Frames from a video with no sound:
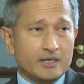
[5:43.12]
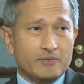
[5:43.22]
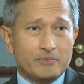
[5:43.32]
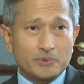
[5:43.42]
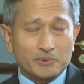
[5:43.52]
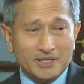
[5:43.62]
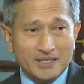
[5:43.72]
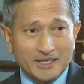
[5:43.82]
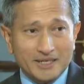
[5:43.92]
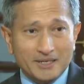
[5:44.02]
If you
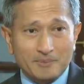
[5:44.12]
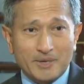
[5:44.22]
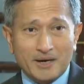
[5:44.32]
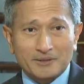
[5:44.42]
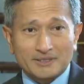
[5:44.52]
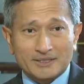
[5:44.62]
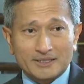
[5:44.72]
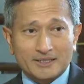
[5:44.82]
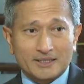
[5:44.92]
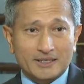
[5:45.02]
think about
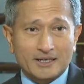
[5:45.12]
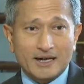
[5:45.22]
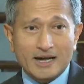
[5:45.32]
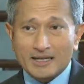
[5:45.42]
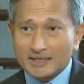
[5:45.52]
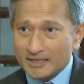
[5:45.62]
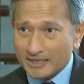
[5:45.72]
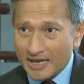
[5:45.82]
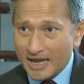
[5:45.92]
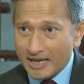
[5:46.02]
uh,
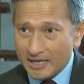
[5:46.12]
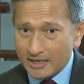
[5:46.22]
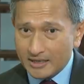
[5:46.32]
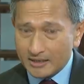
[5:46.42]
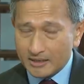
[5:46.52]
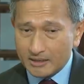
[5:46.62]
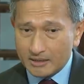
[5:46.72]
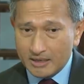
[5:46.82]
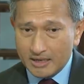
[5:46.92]
other uh,